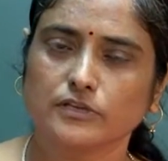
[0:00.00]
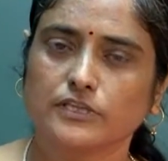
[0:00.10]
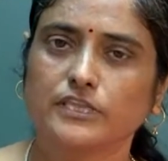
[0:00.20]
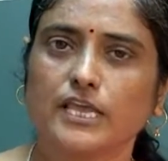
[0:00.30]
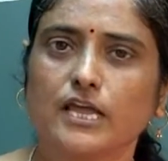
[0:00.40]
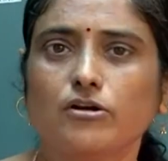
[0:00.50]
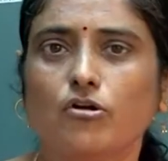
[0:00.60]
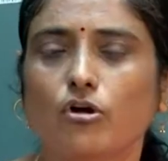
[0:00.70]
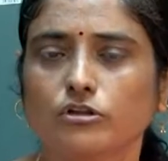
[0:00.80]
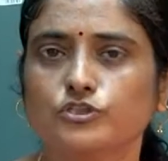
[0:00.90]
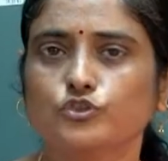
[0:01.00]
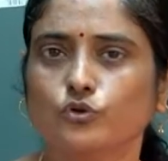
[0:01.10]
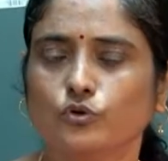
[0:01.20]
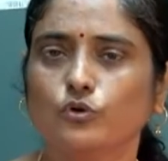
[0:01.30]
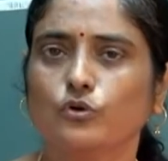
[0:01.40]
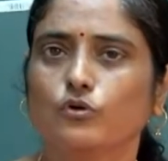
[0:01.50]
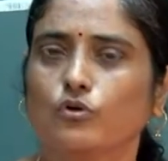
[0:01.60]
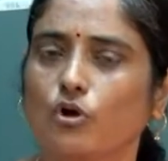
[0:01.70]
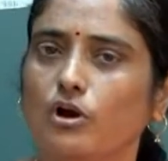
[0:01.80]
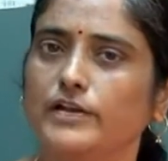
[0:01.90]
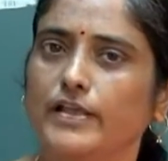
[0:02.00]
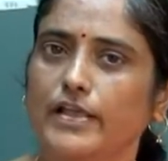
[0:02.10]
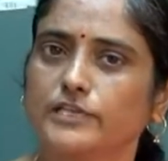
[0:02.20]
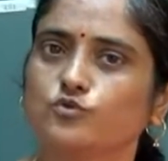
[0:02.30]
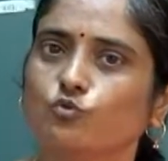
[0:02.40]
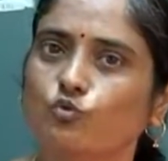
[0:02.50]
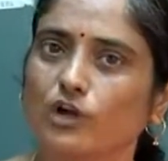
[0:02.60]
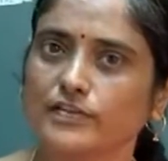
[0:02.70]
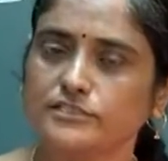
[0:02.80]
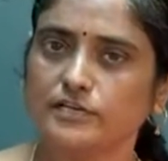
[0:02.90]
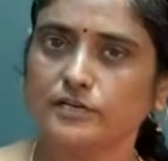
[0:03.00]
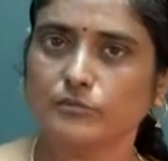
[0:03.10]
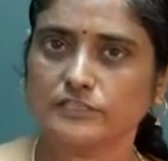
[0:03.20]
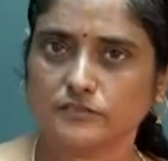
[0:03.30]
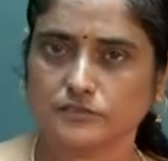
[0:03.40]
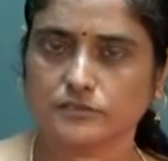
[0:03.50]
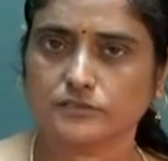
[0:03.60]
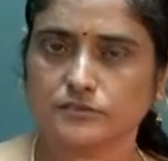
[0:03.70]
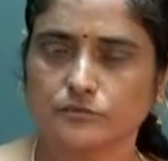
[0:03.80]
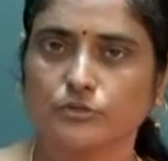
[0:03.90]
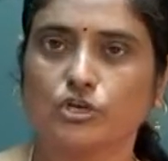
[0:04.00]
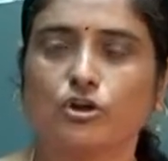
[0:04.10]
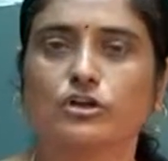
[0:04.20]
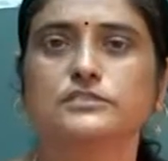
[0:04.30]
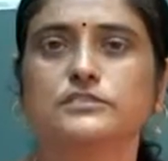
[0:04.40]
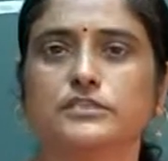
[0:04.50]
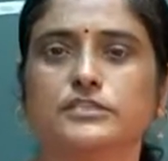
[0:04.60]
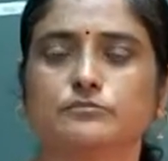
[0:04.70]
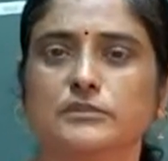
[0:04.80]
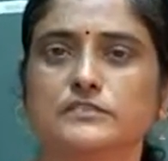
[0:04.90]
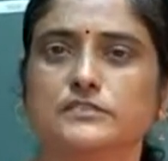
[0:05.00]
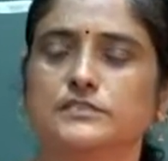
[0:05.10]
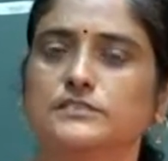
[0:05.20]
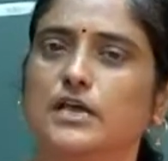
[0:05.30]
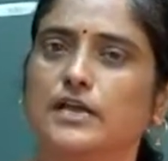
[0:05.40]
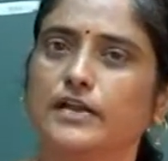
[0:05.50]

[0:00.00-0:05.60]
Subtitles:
They are also called as voluntary muscles because these muscles are